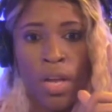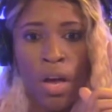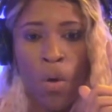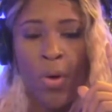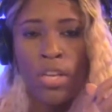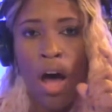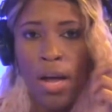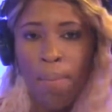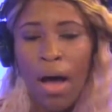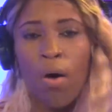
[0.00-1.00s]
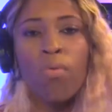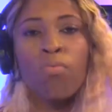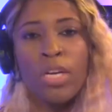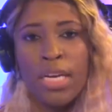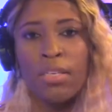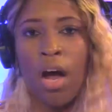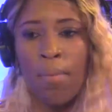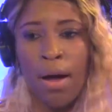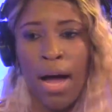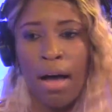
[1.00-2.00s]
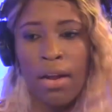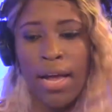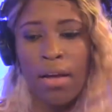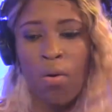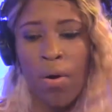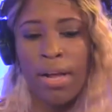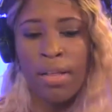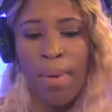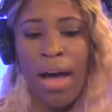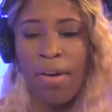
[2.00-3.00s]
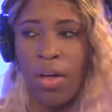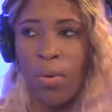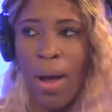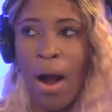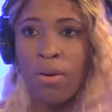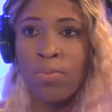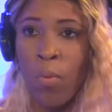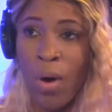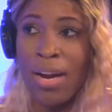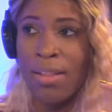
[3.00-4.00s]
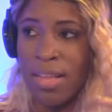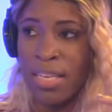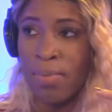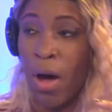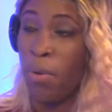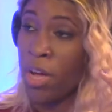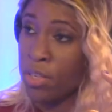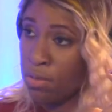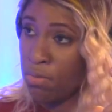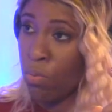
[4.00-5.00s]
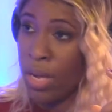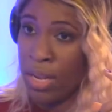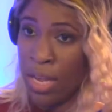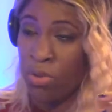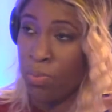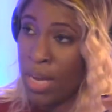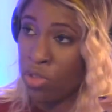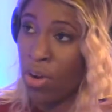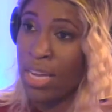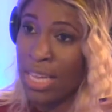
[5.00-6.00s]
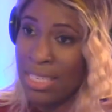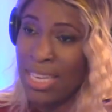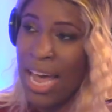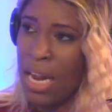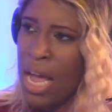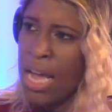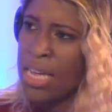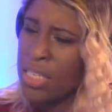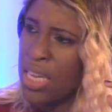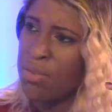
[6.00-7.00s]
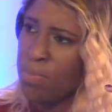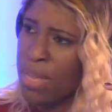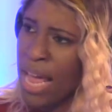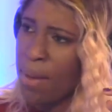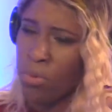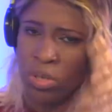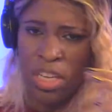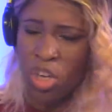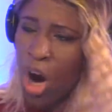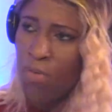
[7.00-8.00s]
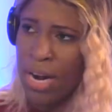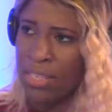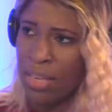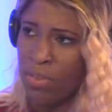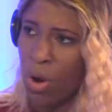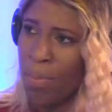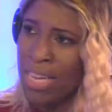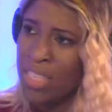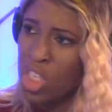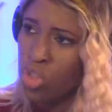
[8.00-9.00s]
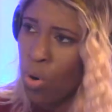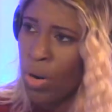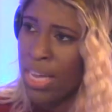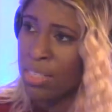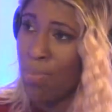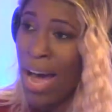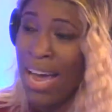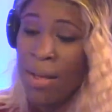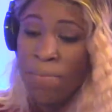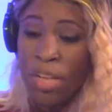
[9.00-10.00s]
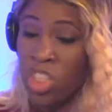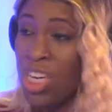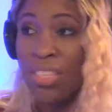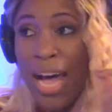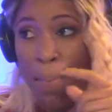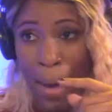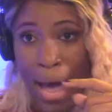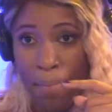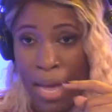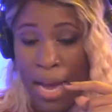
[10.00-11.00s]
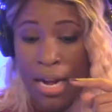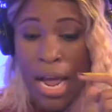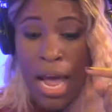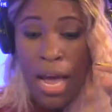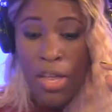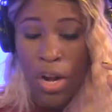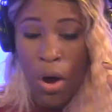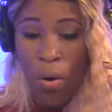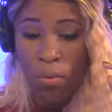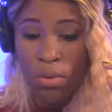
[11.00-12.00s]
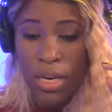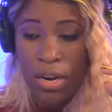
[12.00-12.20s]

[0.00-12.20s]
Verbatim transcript: we did talk about how, like, Corey and them have other powers, but one of the things about, because when he was being drugged, they said he seems to be able to, his heart rate and stuff is going, but he's controlling his mind. Just like Batman, you know, Dick